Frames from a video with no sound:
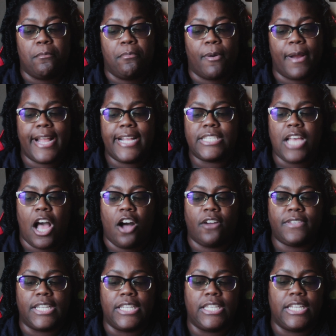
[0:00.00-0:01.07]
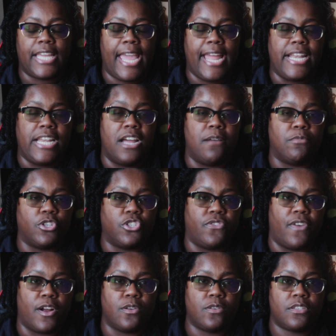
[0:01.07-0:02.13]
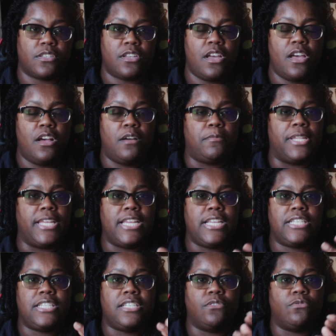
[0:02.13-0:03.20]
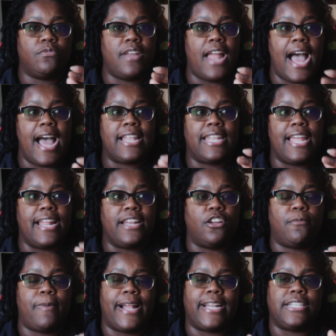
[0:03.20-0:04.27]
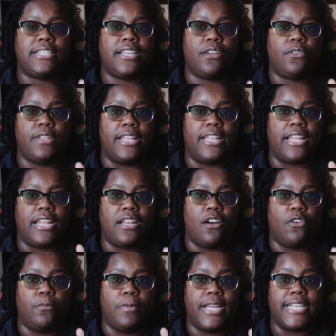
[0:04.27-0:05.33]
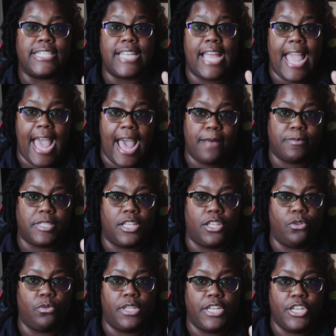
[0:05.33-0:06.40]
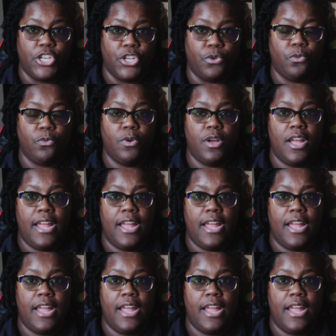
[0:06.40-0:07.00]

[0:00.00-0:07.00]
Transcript: Brands often look at numbers first. Please do not let nobody tell you that they don't, because they absolutely do.